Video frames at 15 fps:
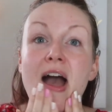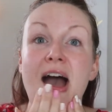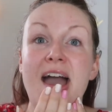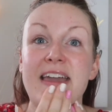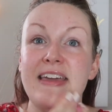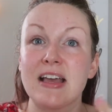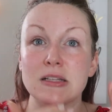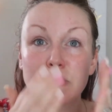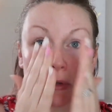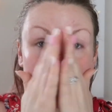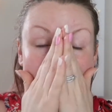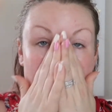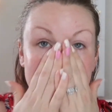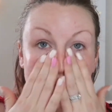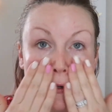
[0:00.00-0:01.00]
I guess
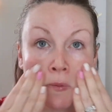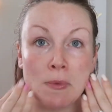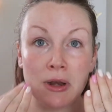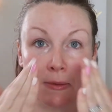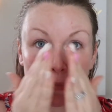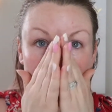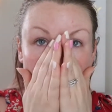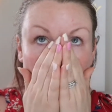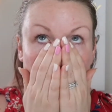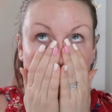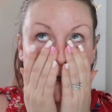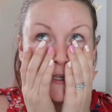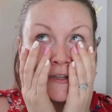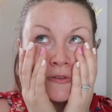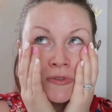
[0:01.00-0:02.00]
because so many people were
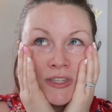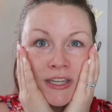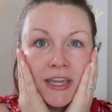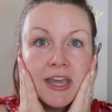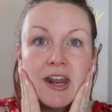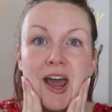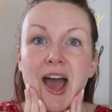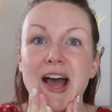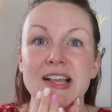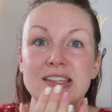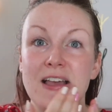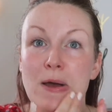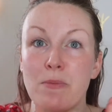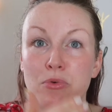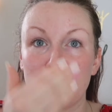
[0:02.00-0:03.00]
using it as
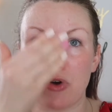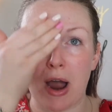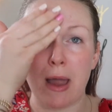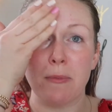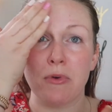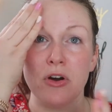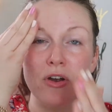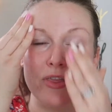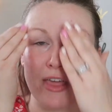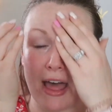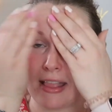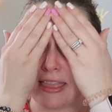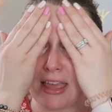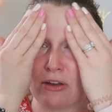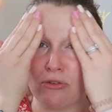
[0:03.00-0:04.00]
a primer
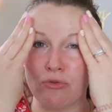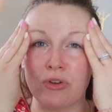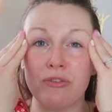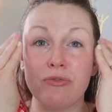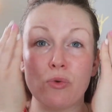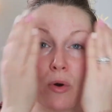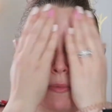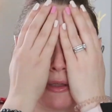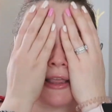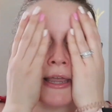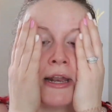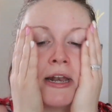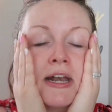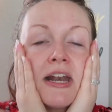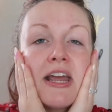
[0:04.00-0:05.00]
that they
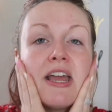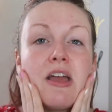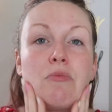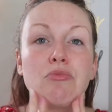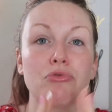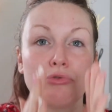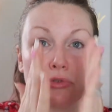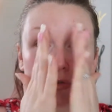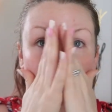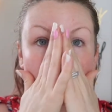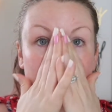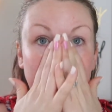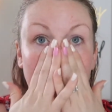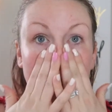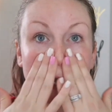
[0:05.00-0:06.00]
reformulated it, improved
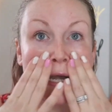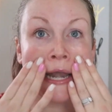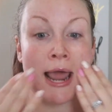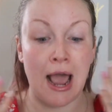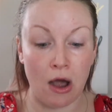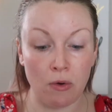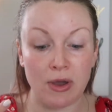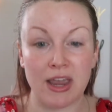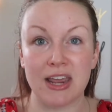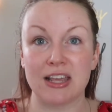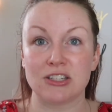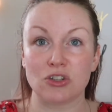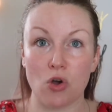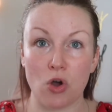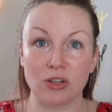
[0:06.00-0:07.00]
it, and now it
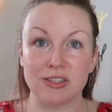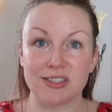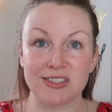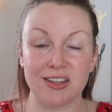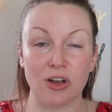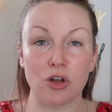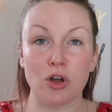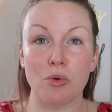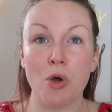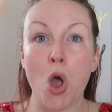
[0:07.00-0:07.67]
is called Silk